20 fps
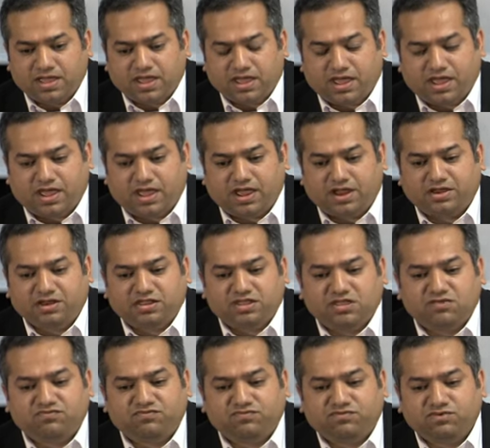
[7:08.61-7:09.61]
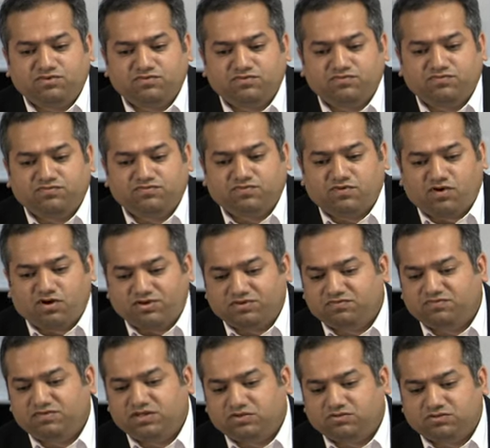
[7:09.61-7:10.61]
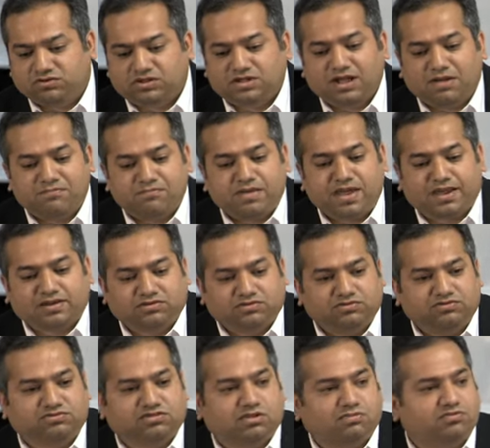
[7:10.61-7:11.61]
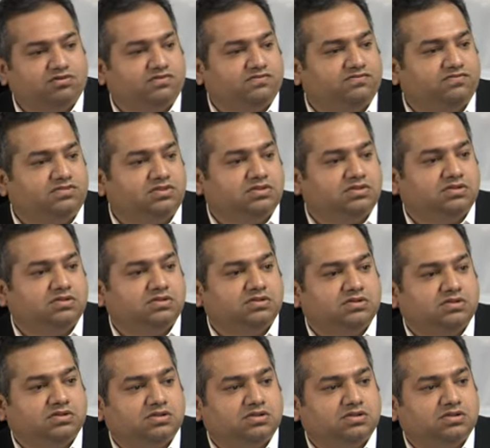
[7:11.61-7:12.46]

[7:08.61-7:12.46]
And if you want, we could come back to some of the